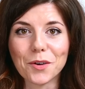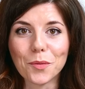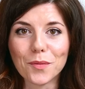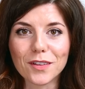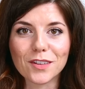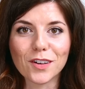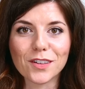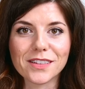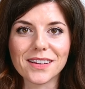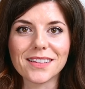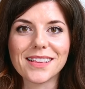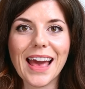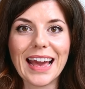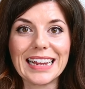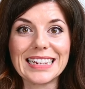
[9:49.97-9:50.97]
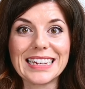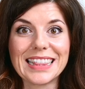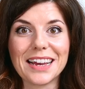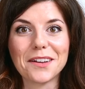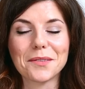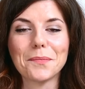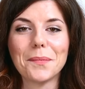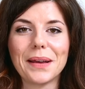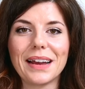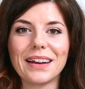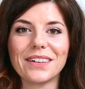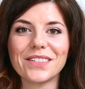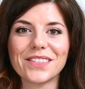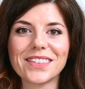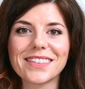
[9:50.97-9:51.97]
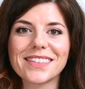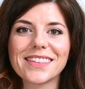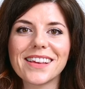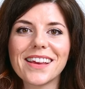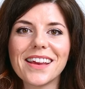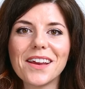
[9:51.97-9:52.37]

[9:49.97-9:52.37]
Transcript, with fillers: almost cost us eighty thousand pounds.